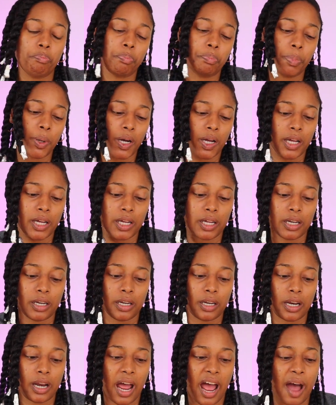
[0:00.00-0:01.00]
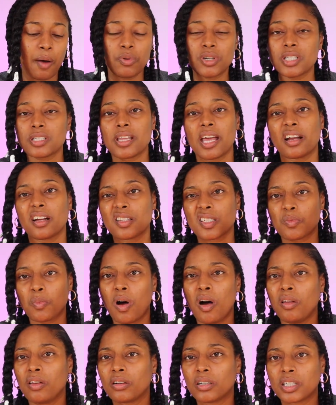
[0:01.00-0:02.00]
but I would just like a
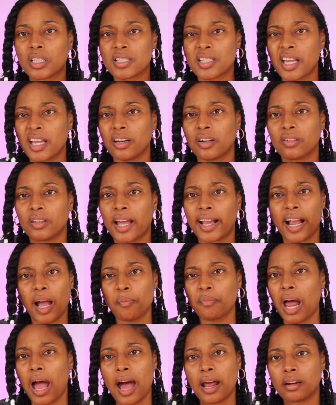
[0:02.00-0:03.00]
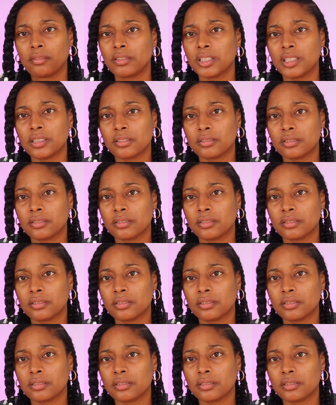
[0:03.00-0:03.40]
smaller container. Like I don't